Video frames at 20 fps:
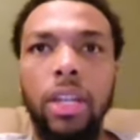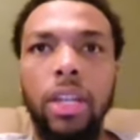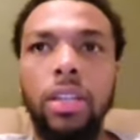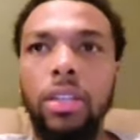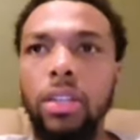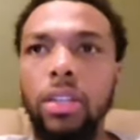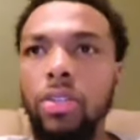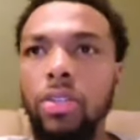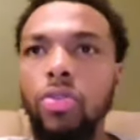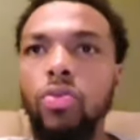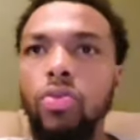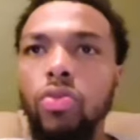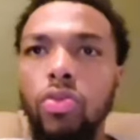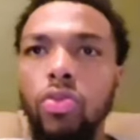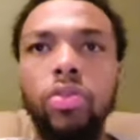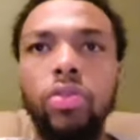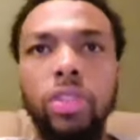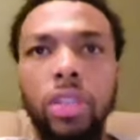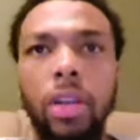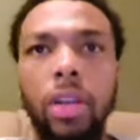that you
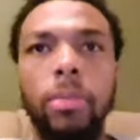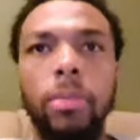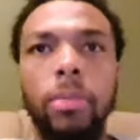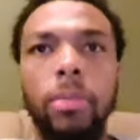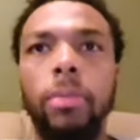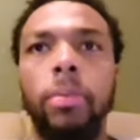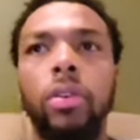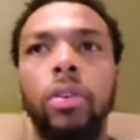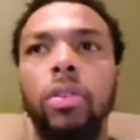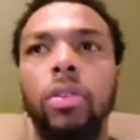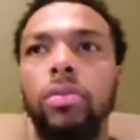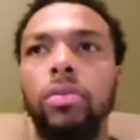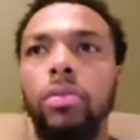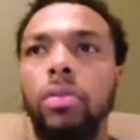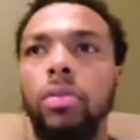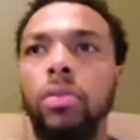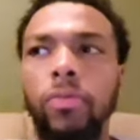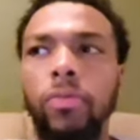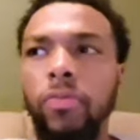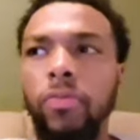do stumble
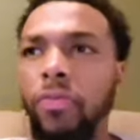upon,